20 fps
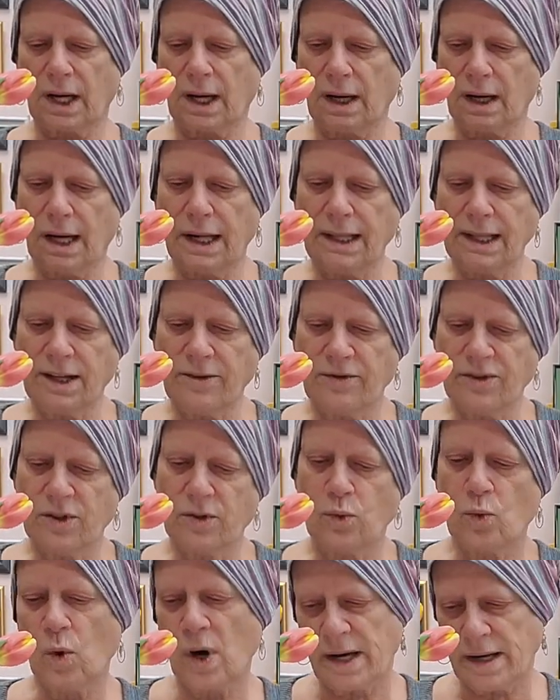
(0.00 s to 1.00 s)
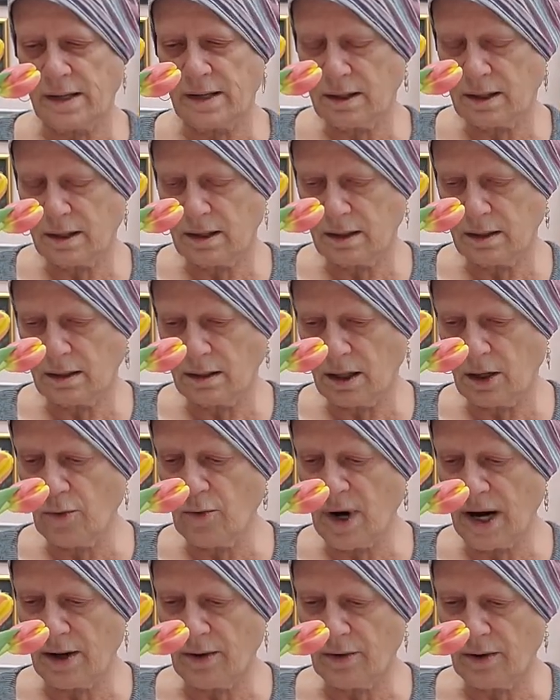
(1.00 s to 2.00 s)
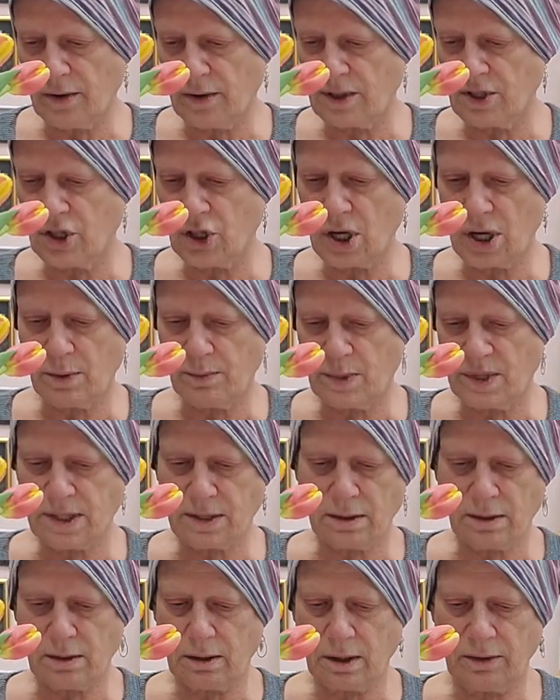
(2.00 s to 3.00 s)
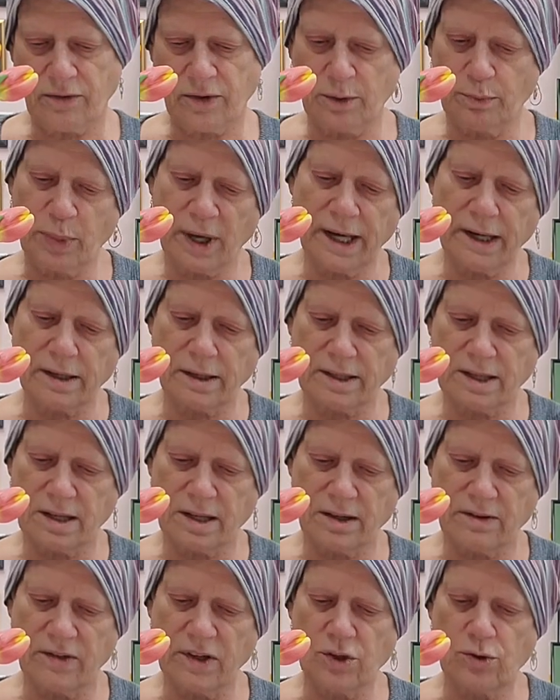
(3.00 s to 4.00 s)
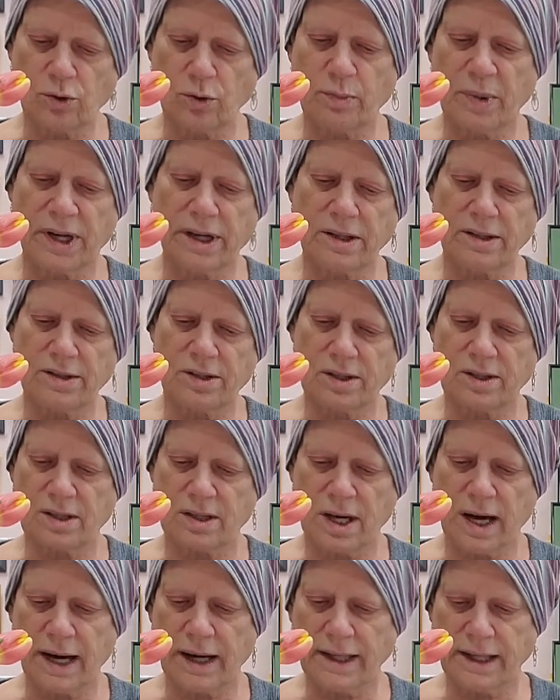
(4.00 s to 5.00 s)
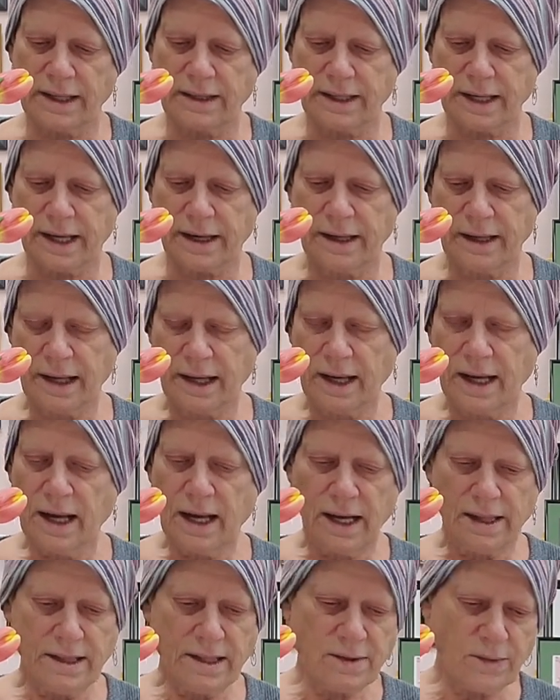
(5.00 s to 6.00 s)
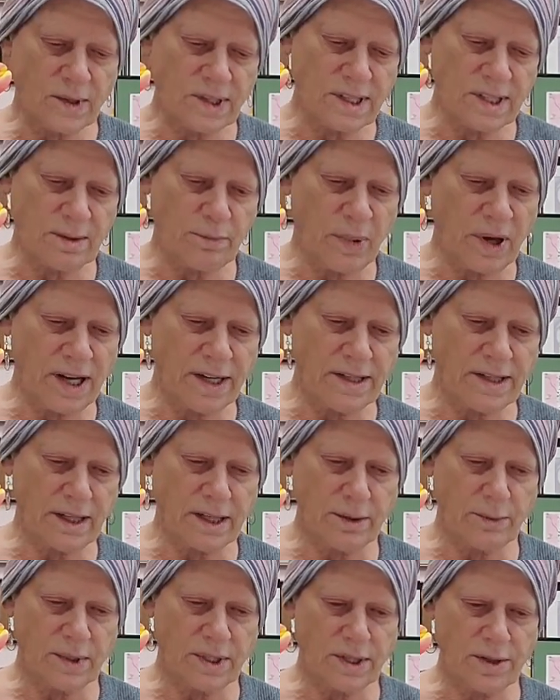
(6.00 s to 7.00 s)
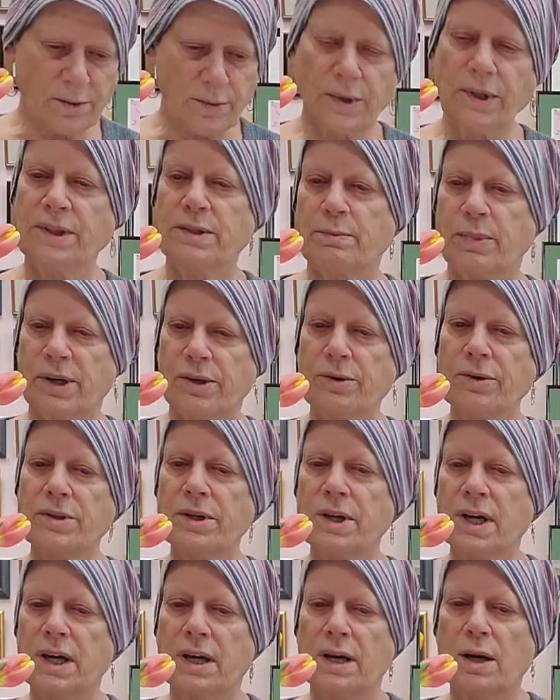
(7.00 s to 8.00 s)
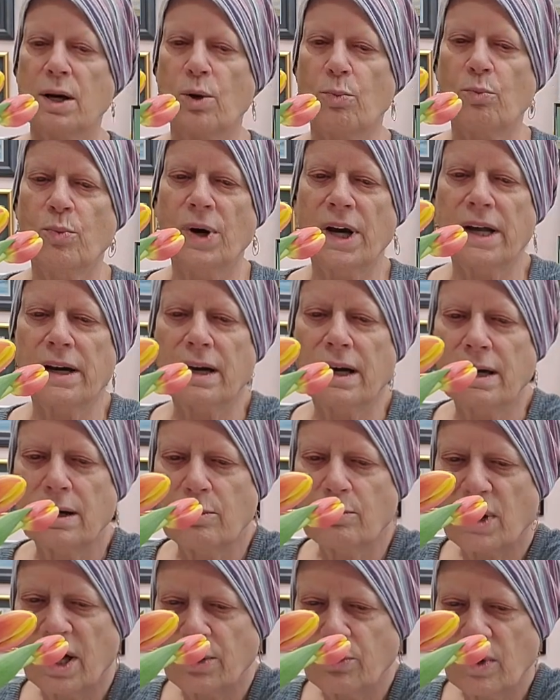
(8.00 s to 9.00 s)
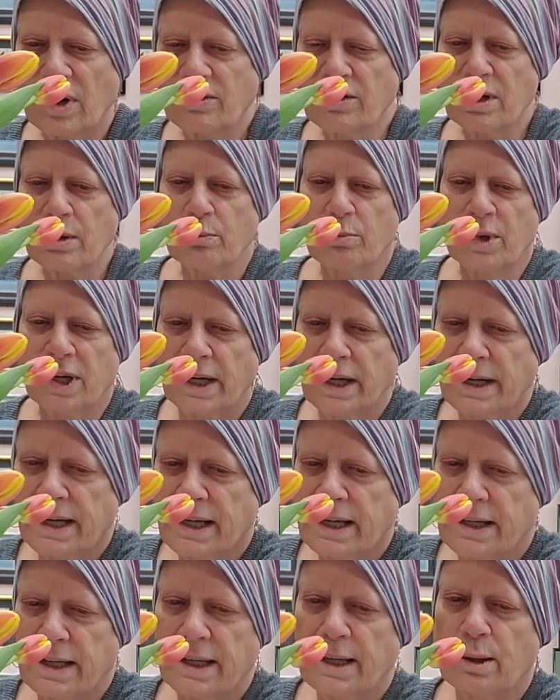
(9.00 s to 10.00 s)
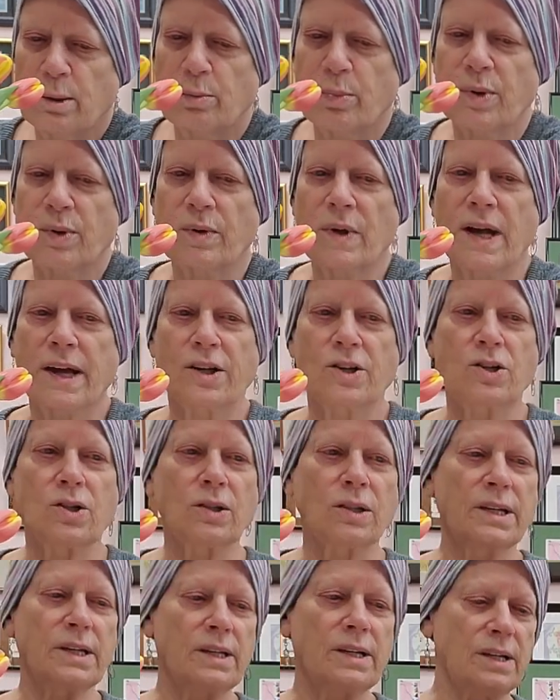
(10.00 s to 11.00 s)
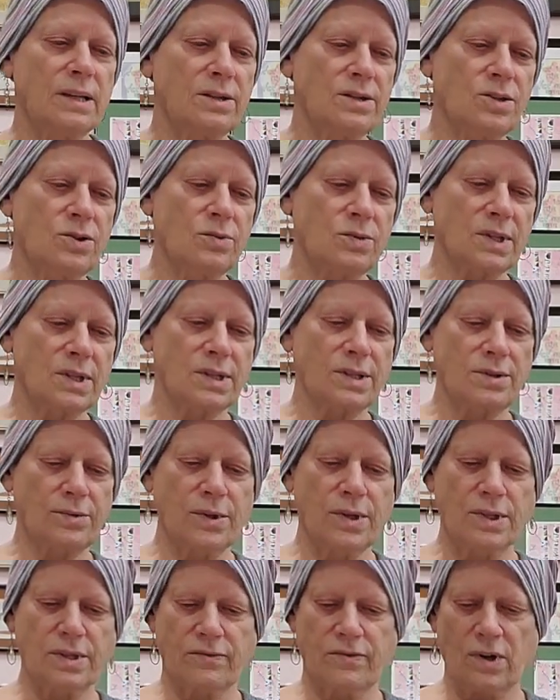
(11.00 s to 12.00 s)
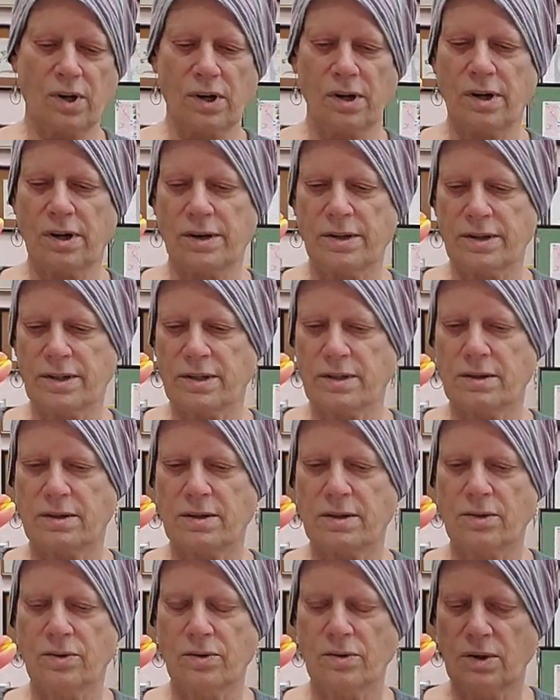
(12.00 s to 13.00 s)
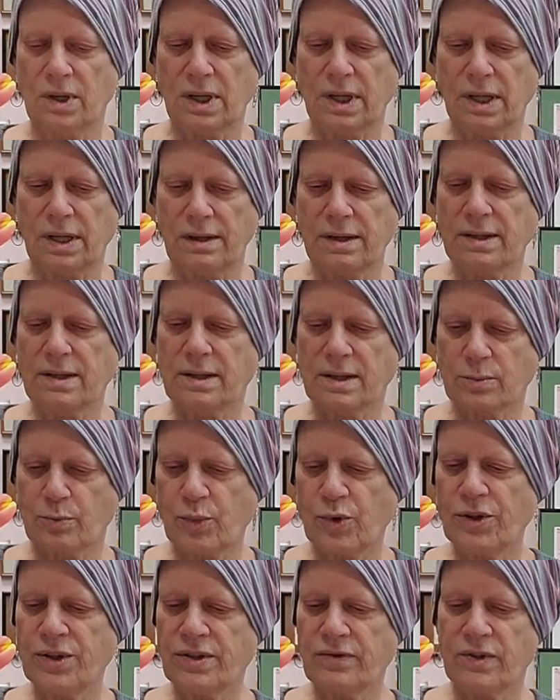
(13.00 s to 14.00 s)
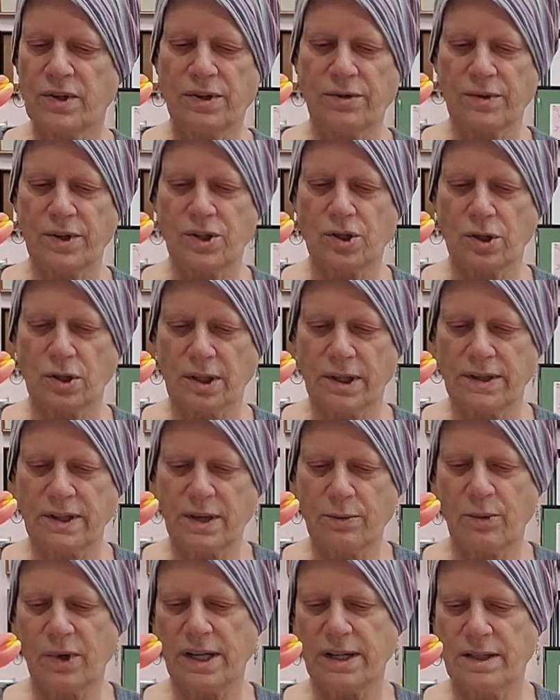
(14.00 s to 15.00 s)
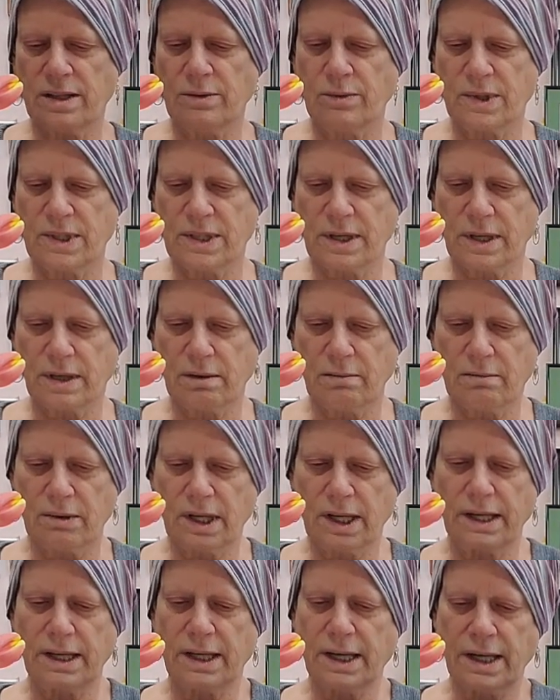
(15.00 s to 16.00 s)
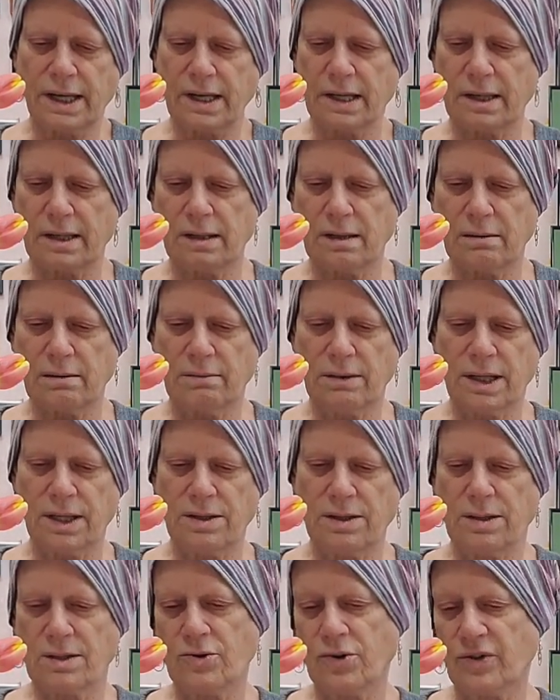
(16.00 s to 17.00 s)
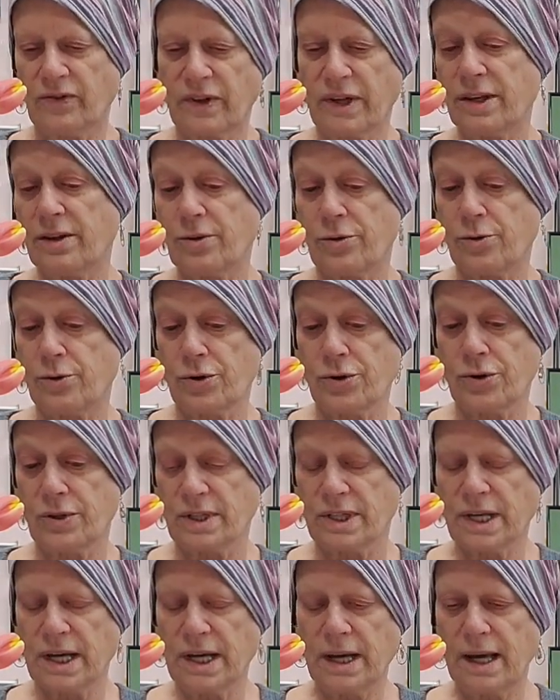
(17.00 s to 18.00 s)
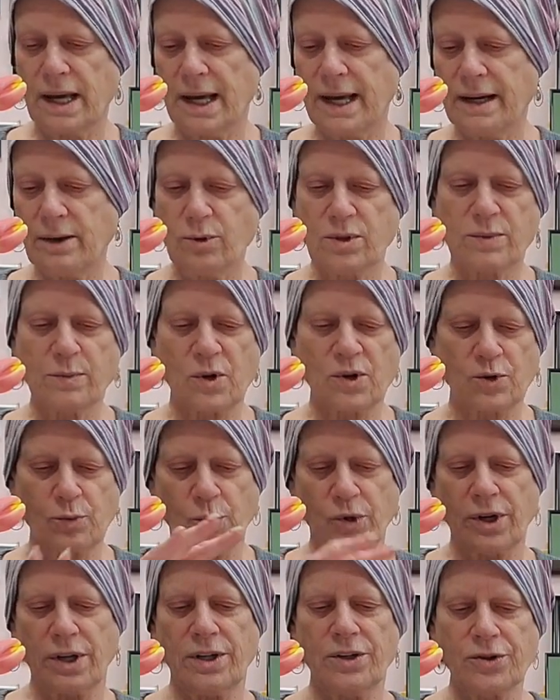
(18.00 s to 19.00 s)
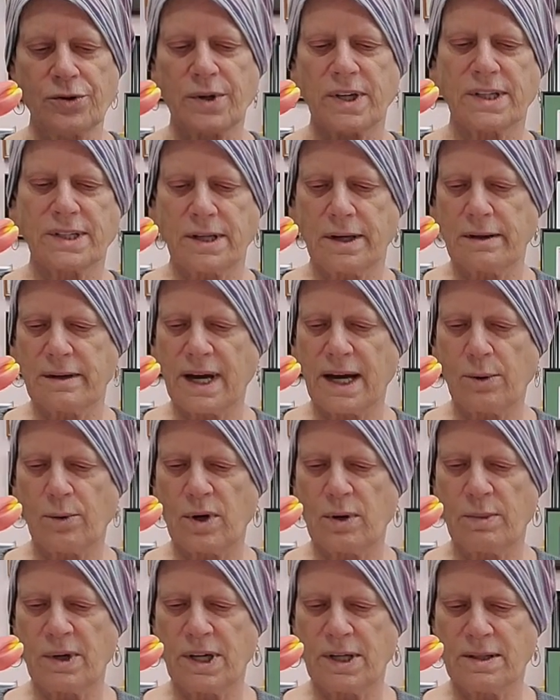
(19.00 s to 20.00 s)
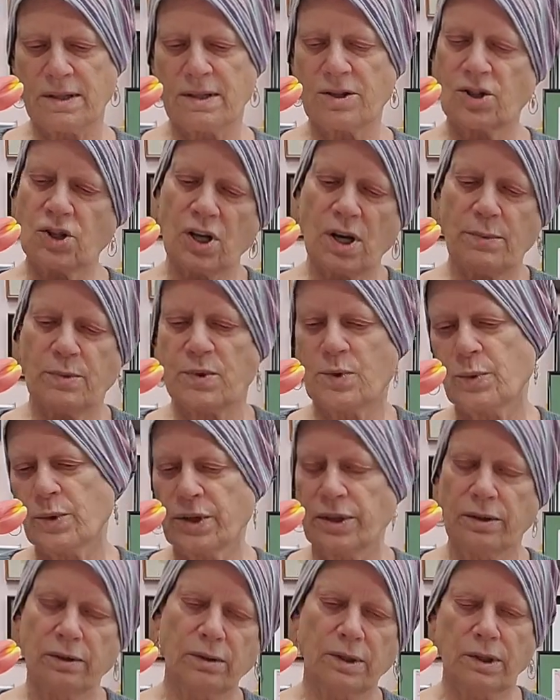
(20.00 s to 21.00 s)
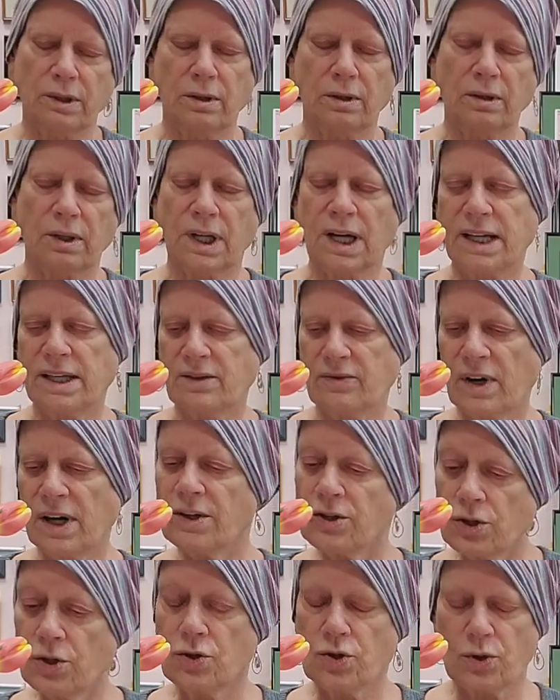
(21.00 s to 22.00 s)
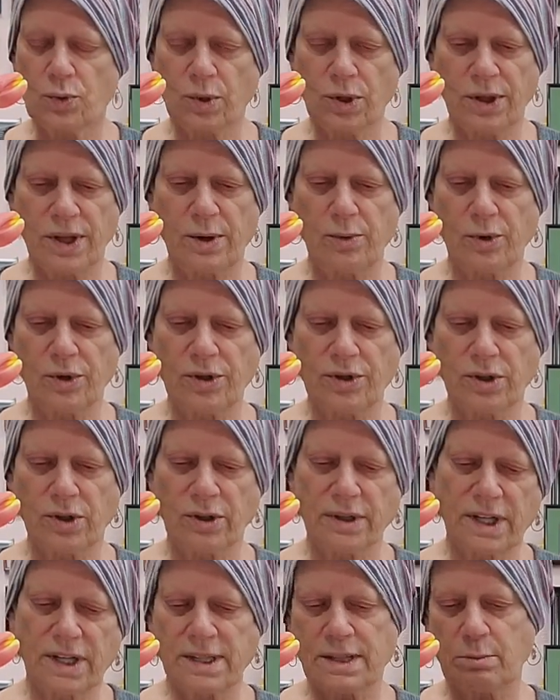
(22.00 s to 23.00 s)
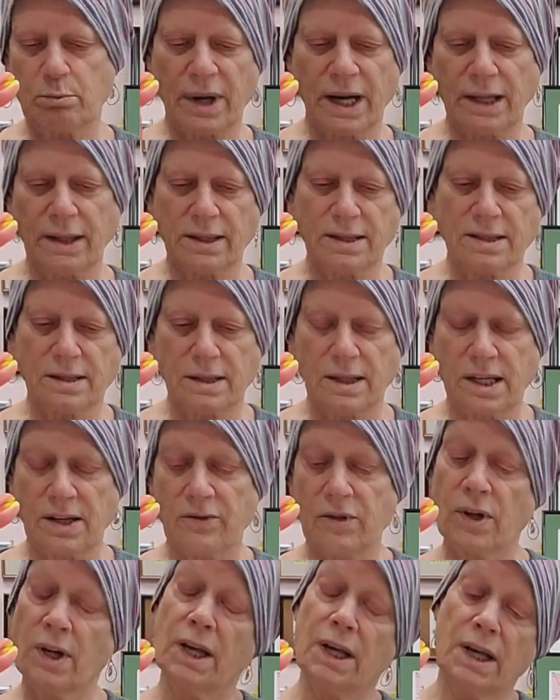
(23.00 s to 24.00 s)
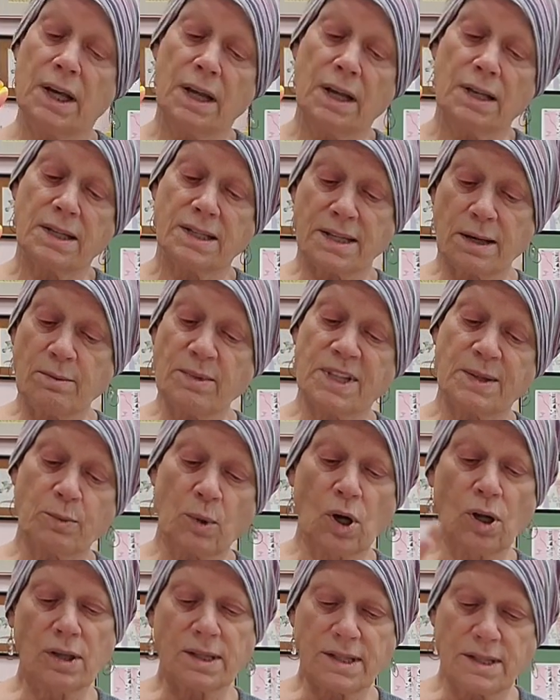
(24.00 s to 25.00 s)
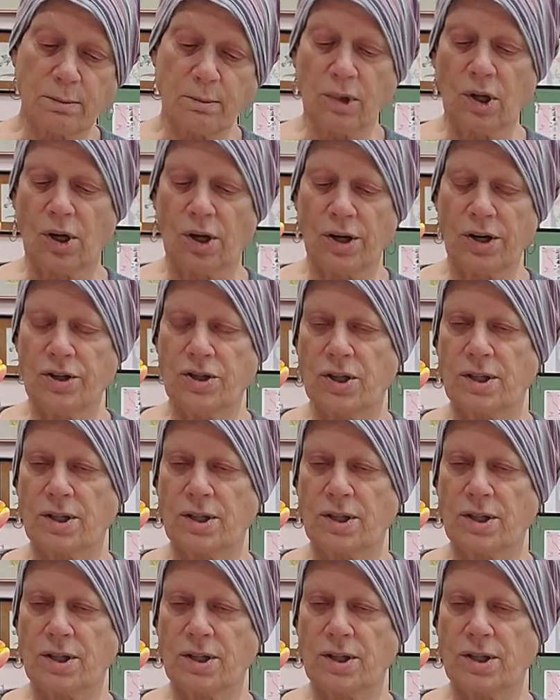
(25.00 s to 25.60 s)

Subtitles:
I left it white around the shapes of the petal, the individual petals, just to highlight that. This wasn't a painting I was thrilled about, but I wound up cutting it up actually into a series of cards. So this is a print of the original, and then what I did was I cut it into sort of like thirds, and it was much more interesting that way because the shapes were kind of unusual. They weren't all nice and balanced, and even some small, some large.